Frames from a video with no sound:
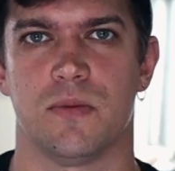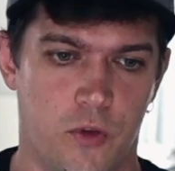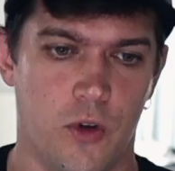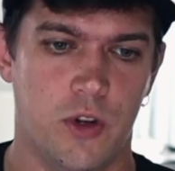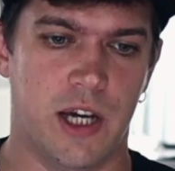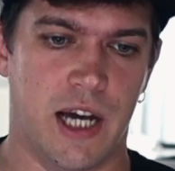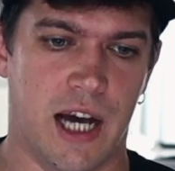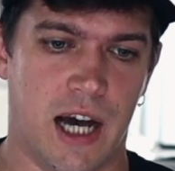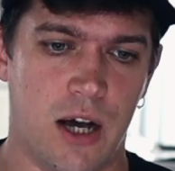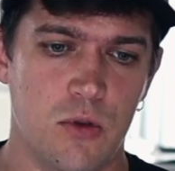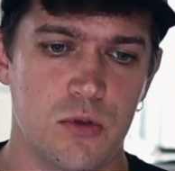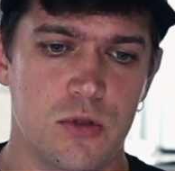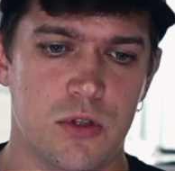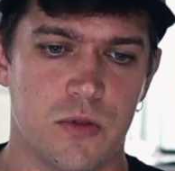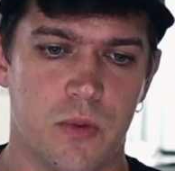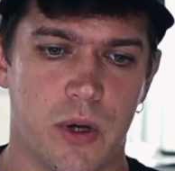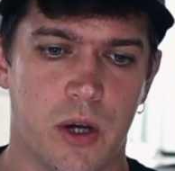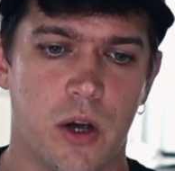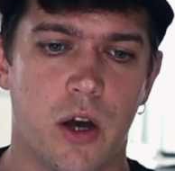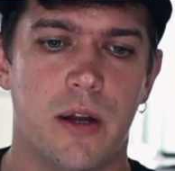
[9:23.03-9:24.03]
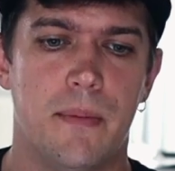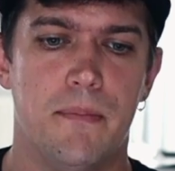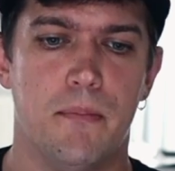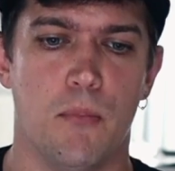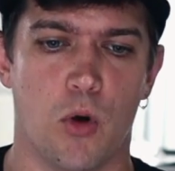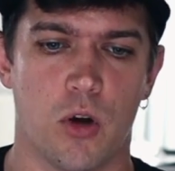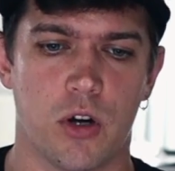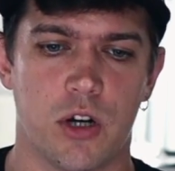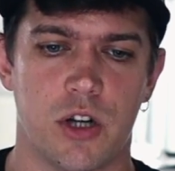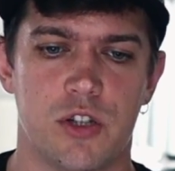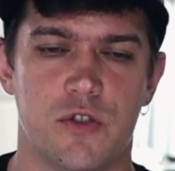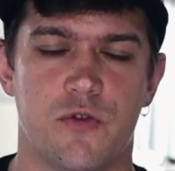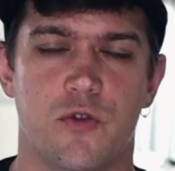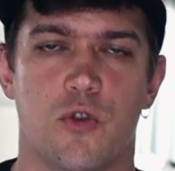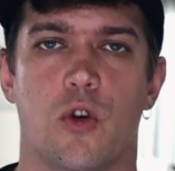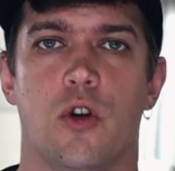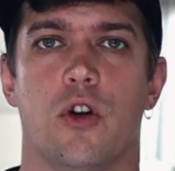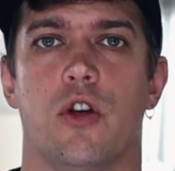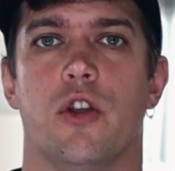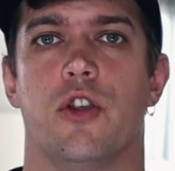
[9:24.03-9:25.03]
For the house, we got a mortgage
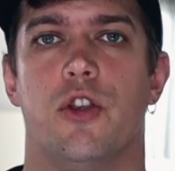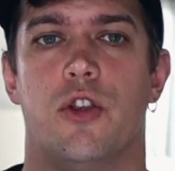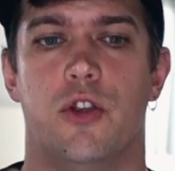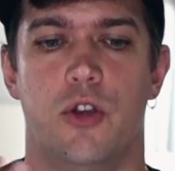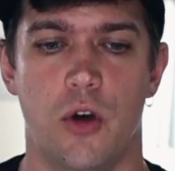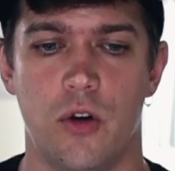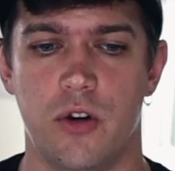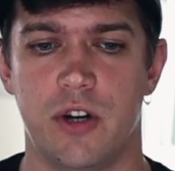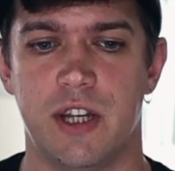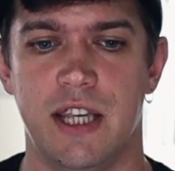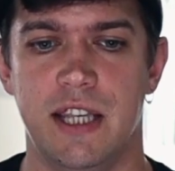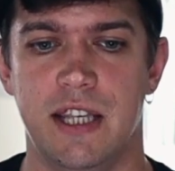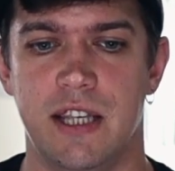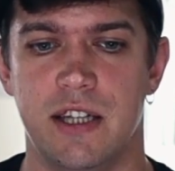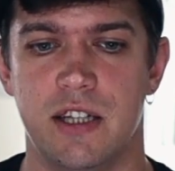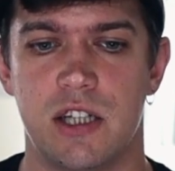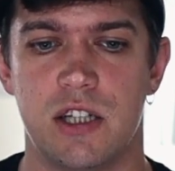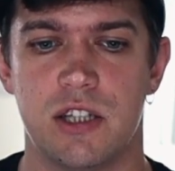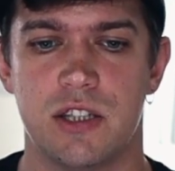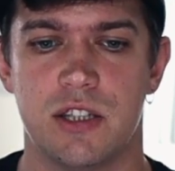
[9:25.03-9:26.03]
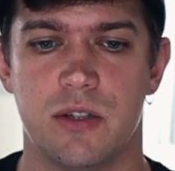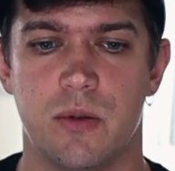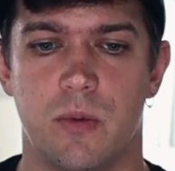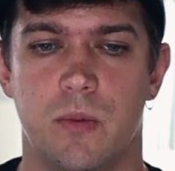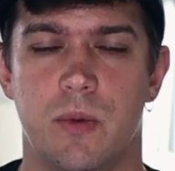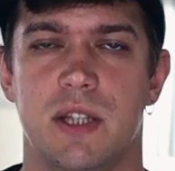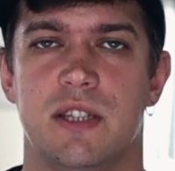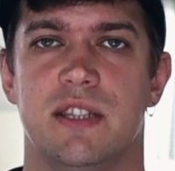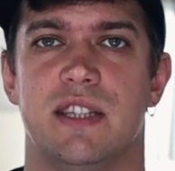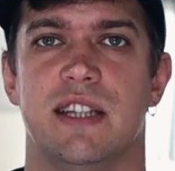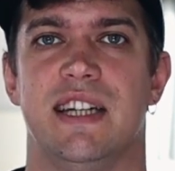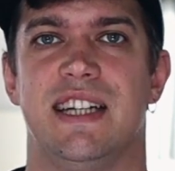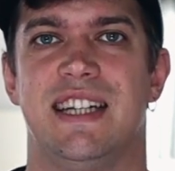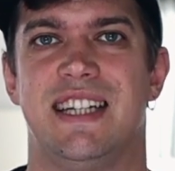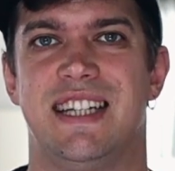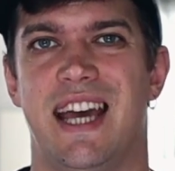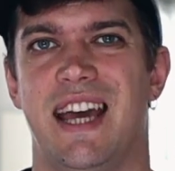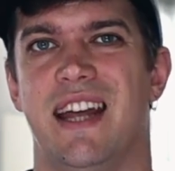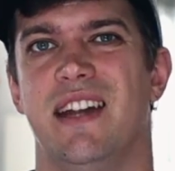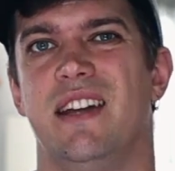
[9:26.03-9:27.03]
for 30 years with
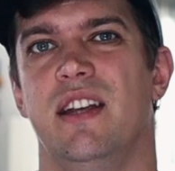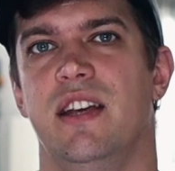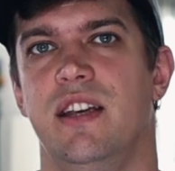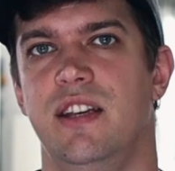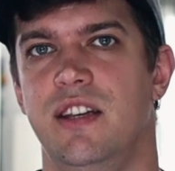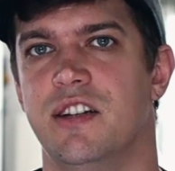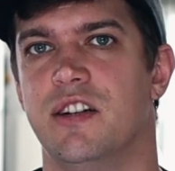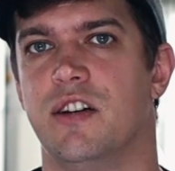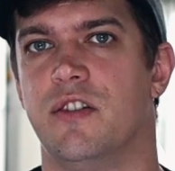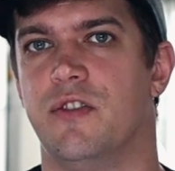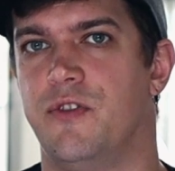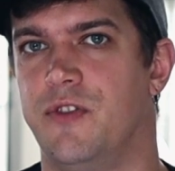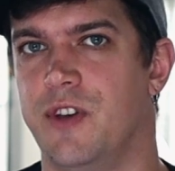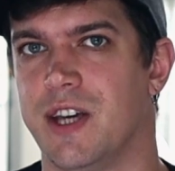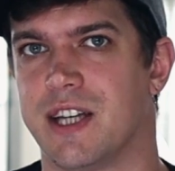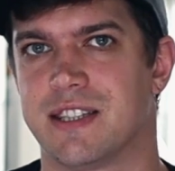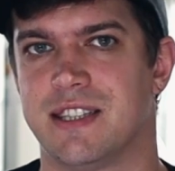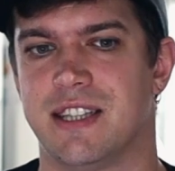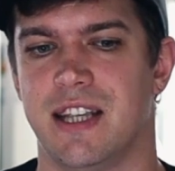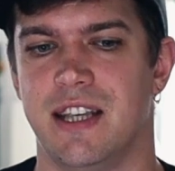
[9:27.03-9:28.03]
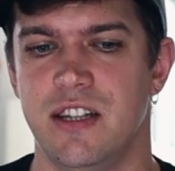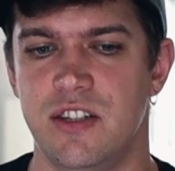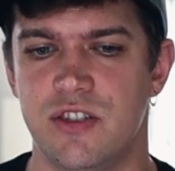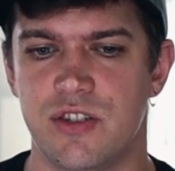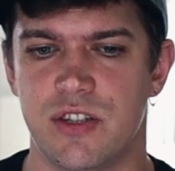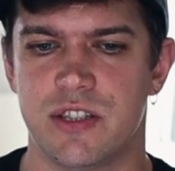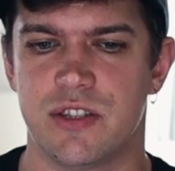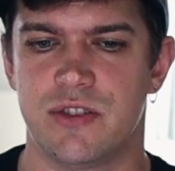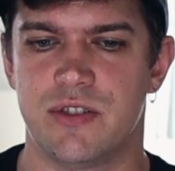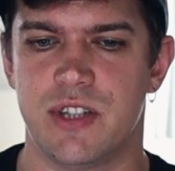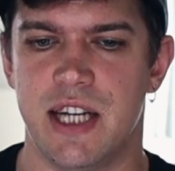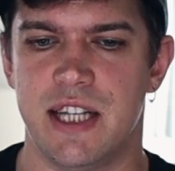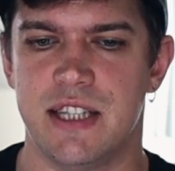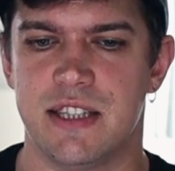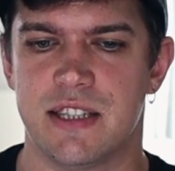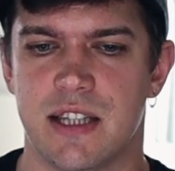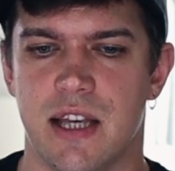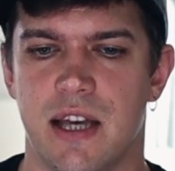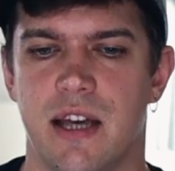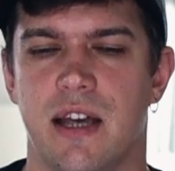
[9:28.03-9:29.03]
10-year fixed interest
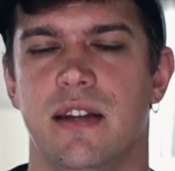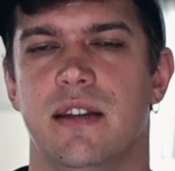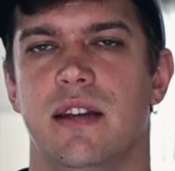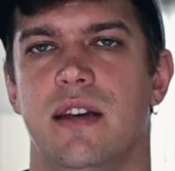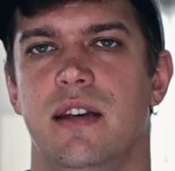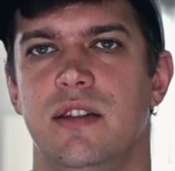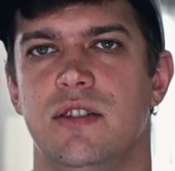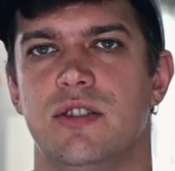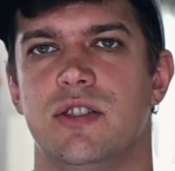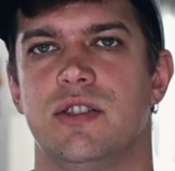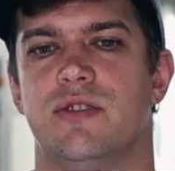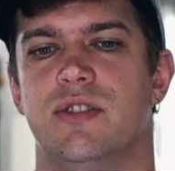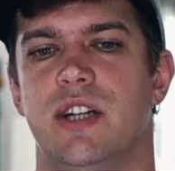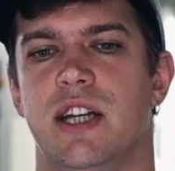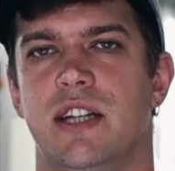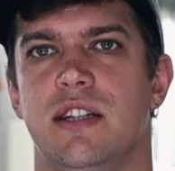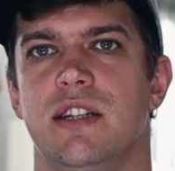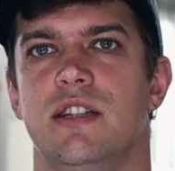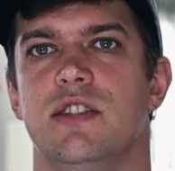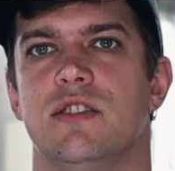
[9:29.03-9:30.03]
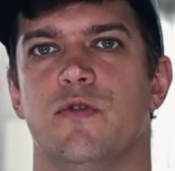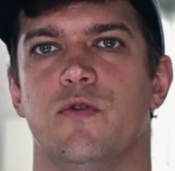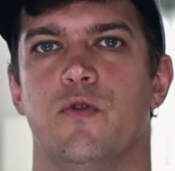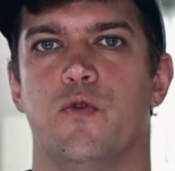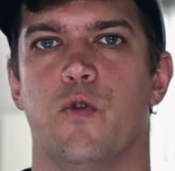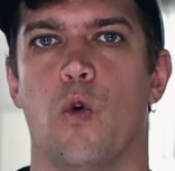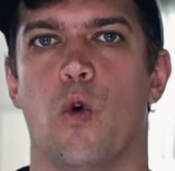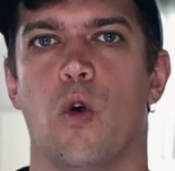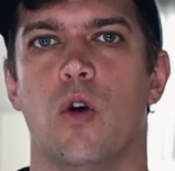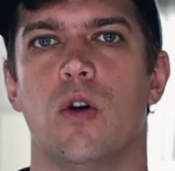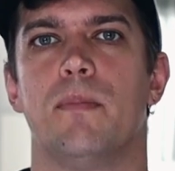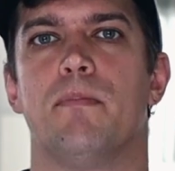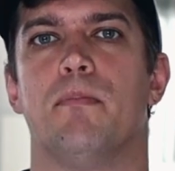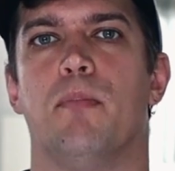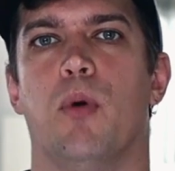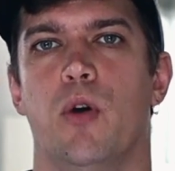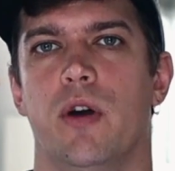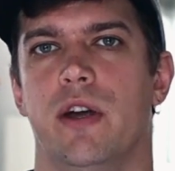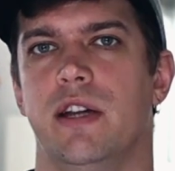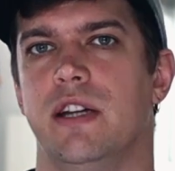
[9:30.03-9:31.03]
rates, and interest rate is
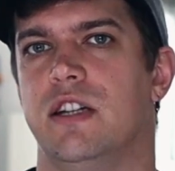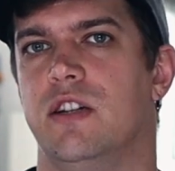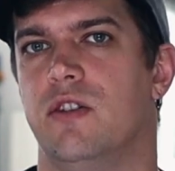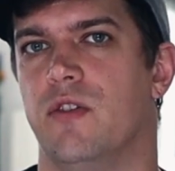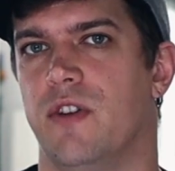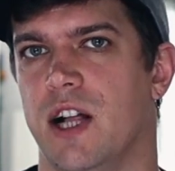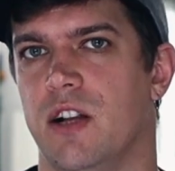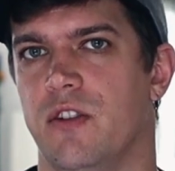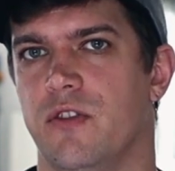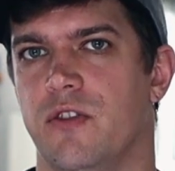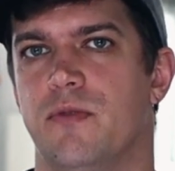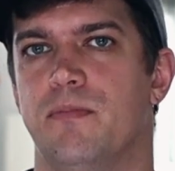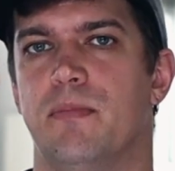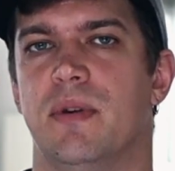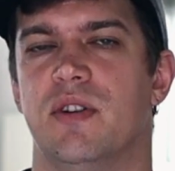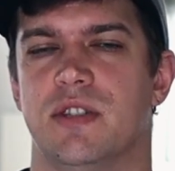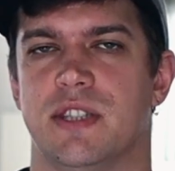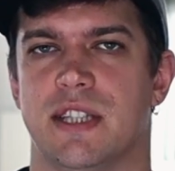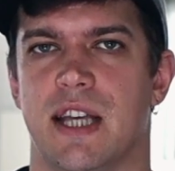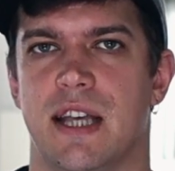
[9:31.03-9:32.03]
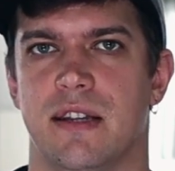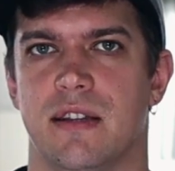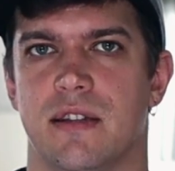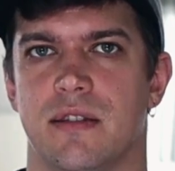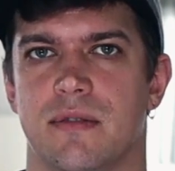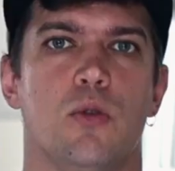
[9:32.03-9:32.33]
4.12%.